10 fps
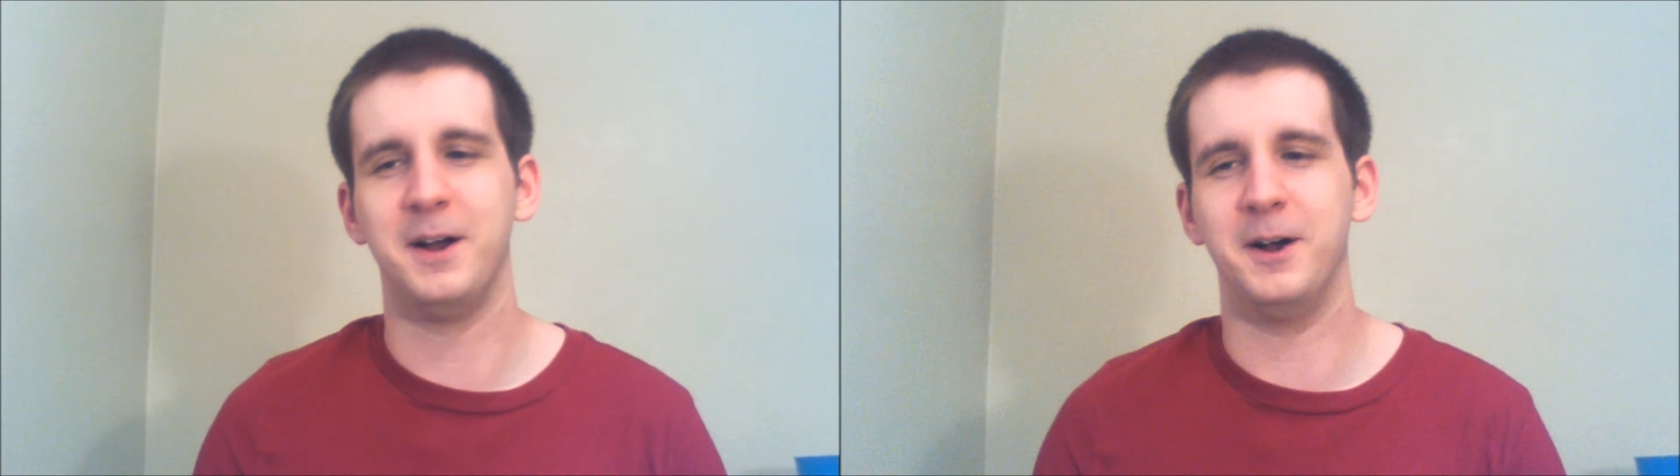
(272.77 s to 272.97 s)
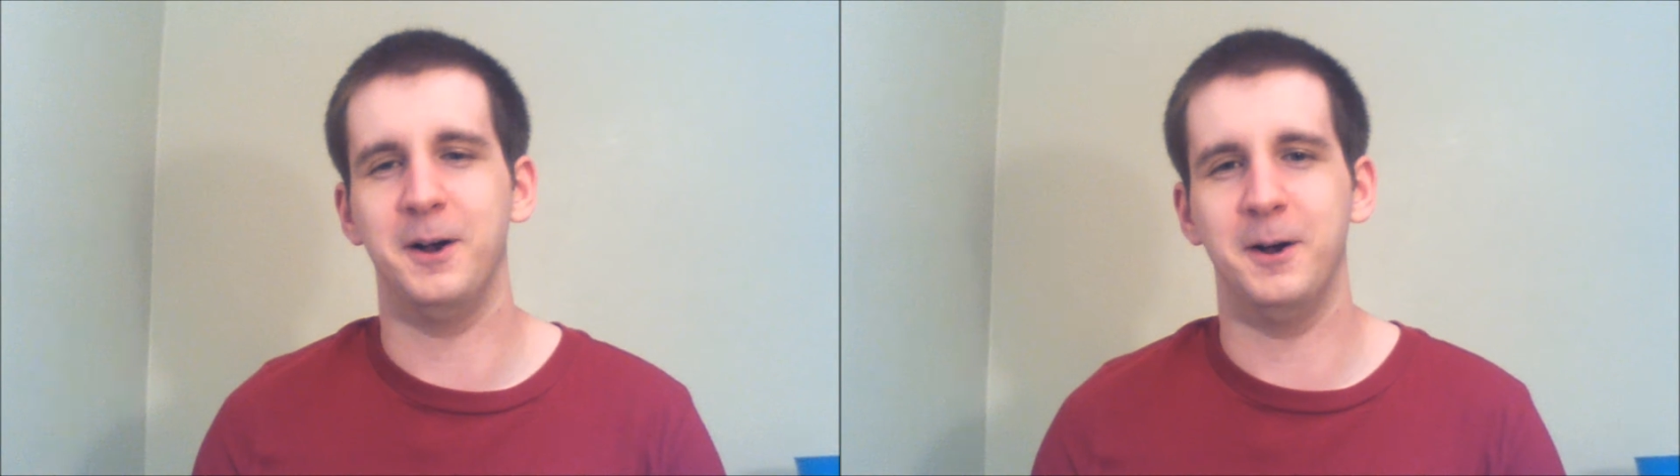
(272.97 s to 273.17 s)

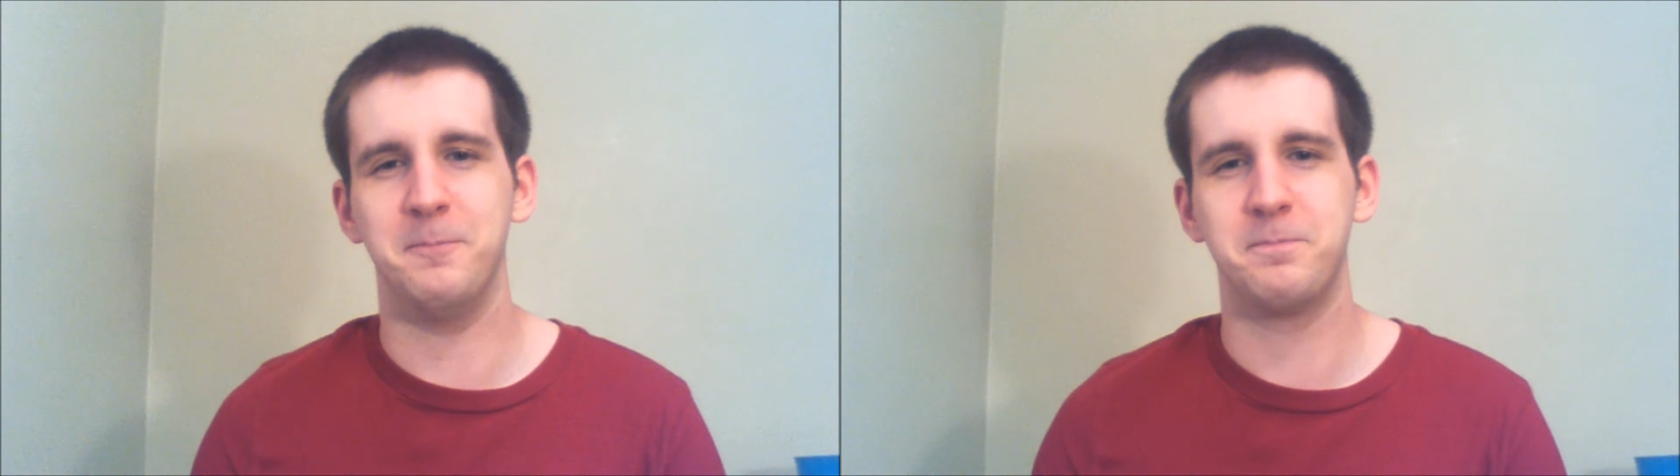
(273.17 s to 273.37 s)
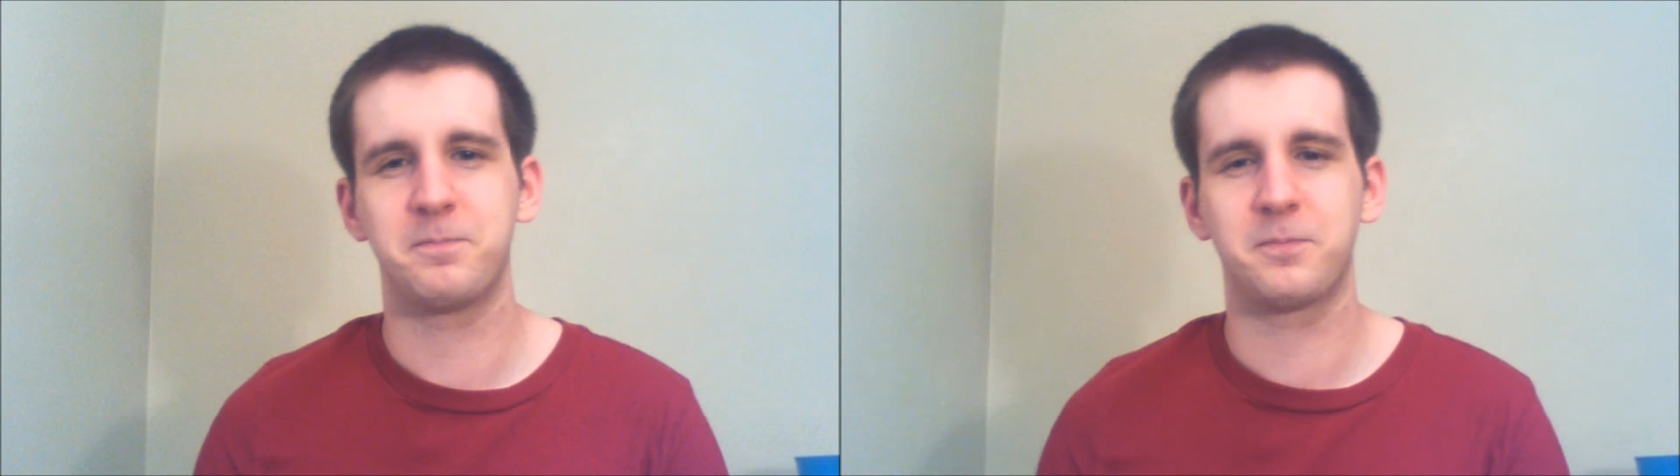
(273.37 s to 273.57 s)

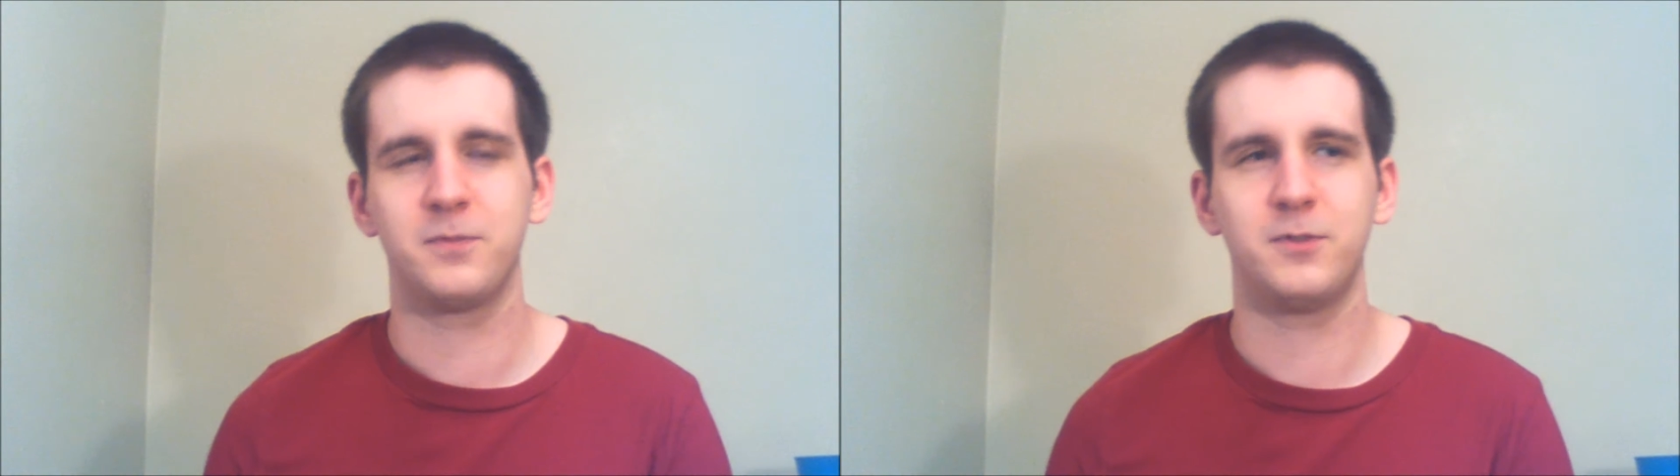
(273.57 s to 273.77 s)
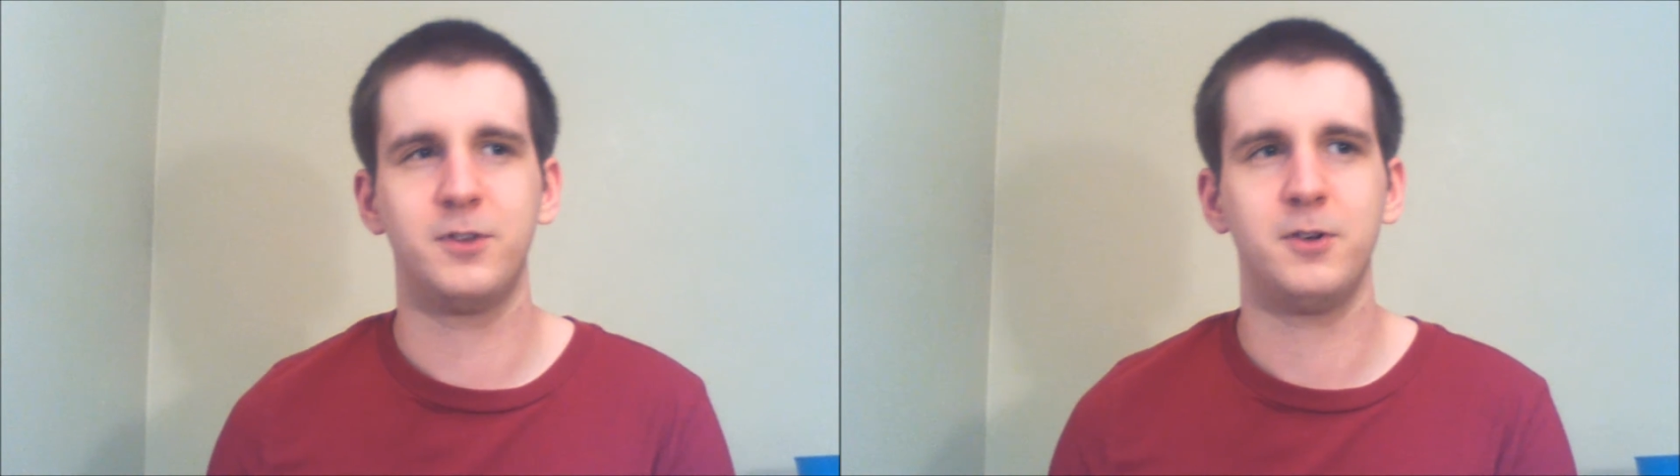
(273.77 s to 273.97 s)

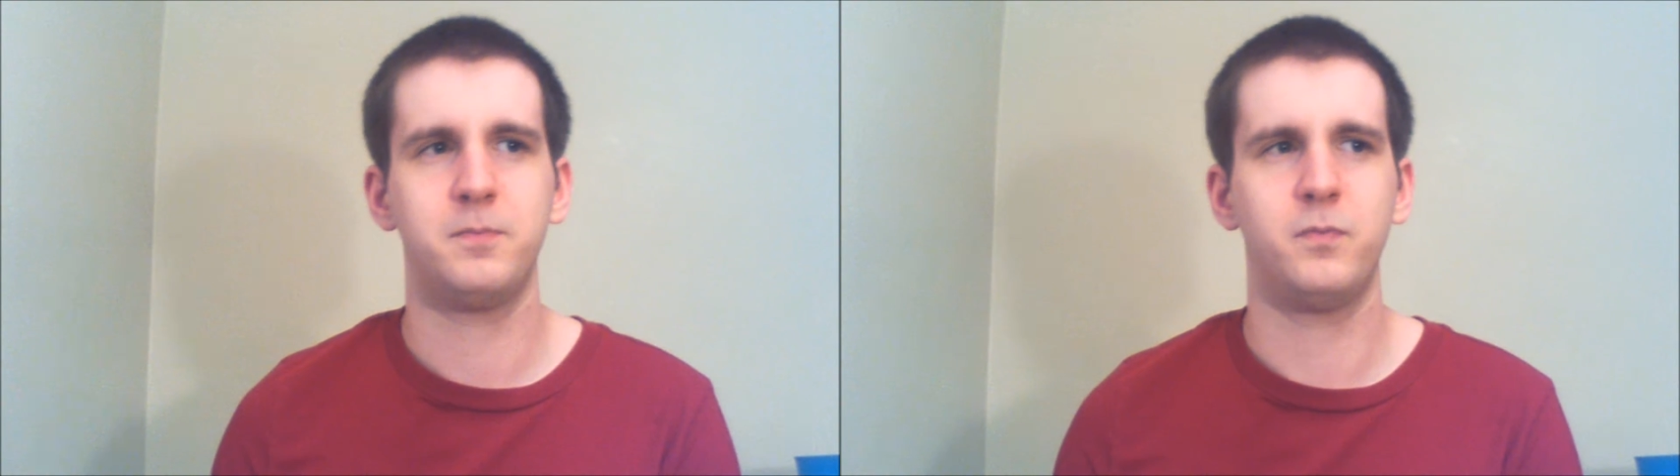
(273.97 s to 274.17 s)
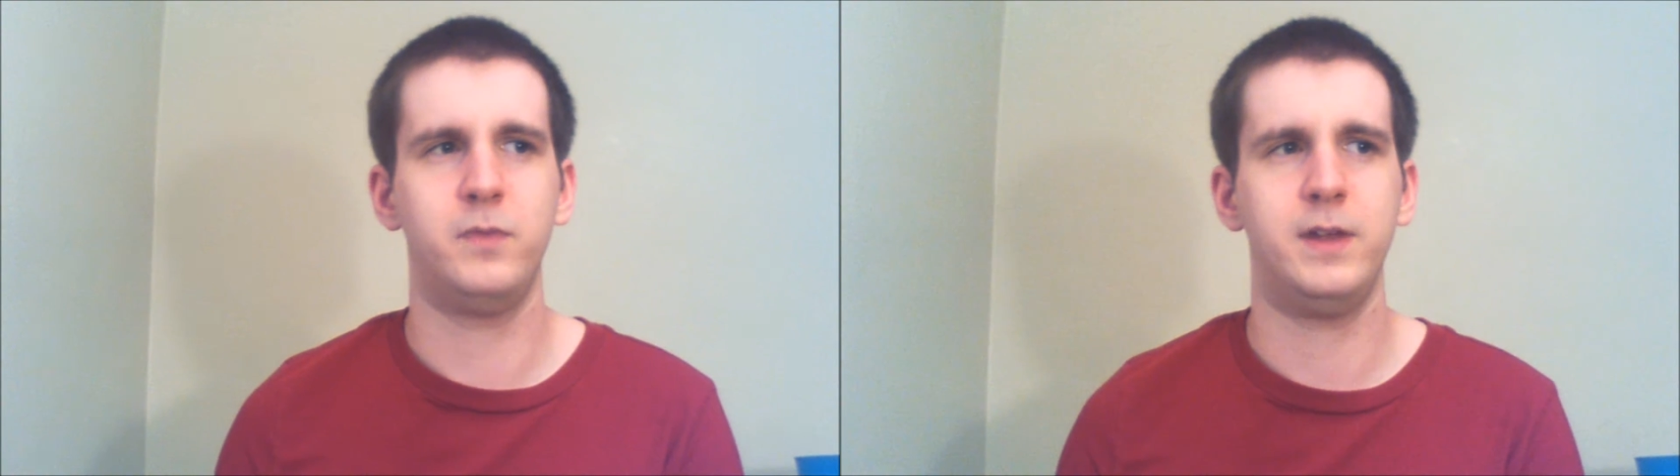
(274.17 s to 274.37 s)
So
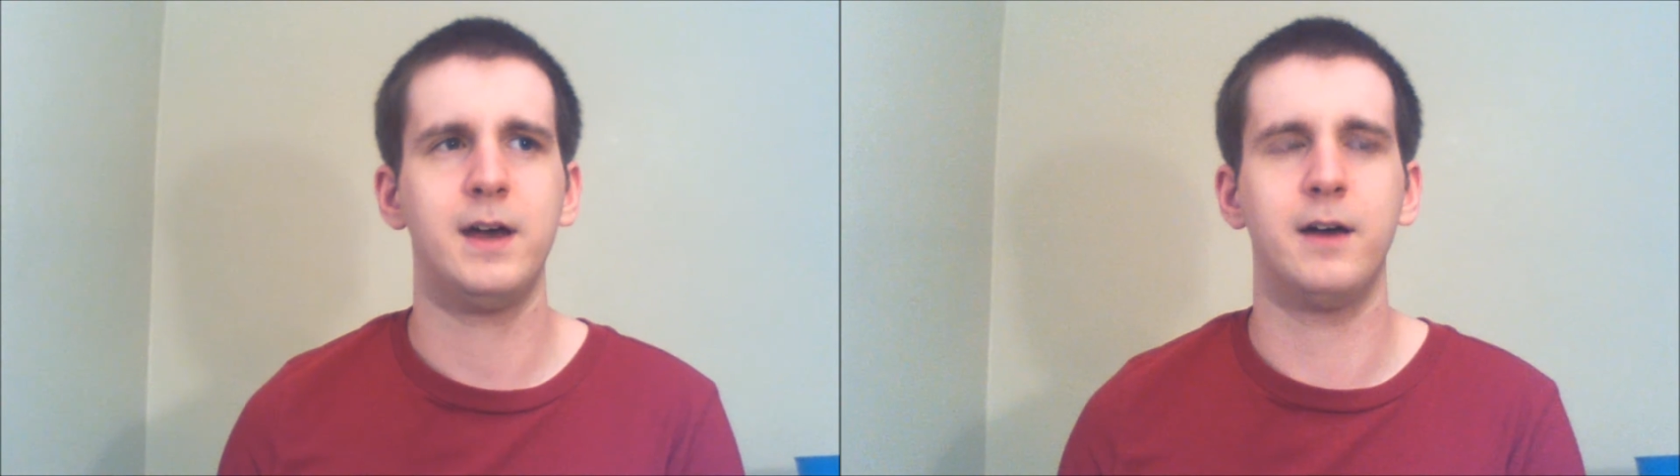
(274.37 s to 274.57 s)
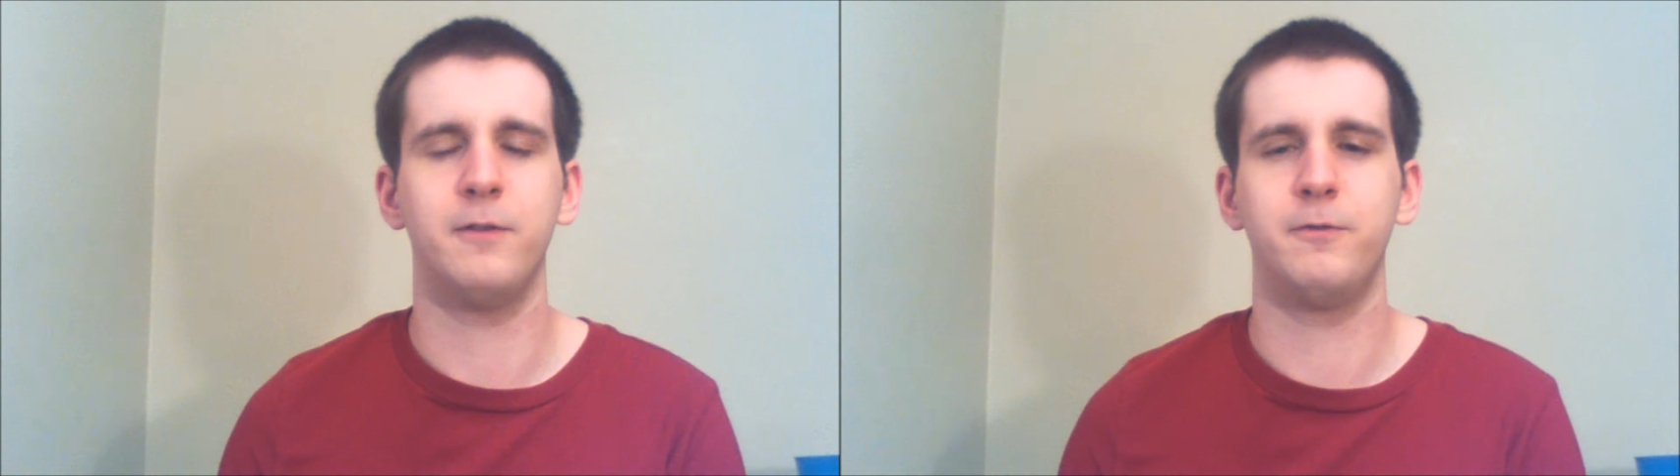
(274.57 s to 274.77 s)
yeah,